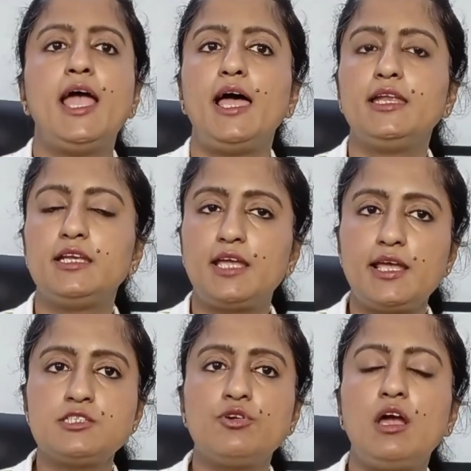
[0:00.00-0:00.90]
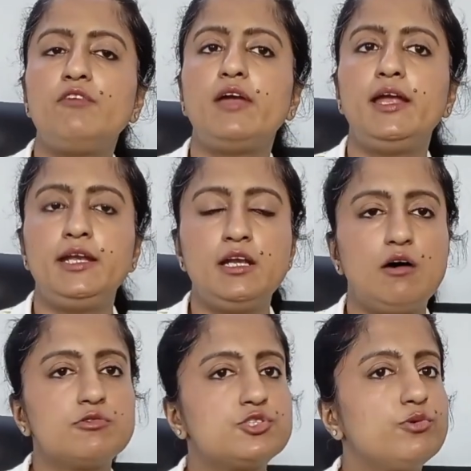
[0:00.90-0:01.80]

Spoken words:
And in case you have any doubts,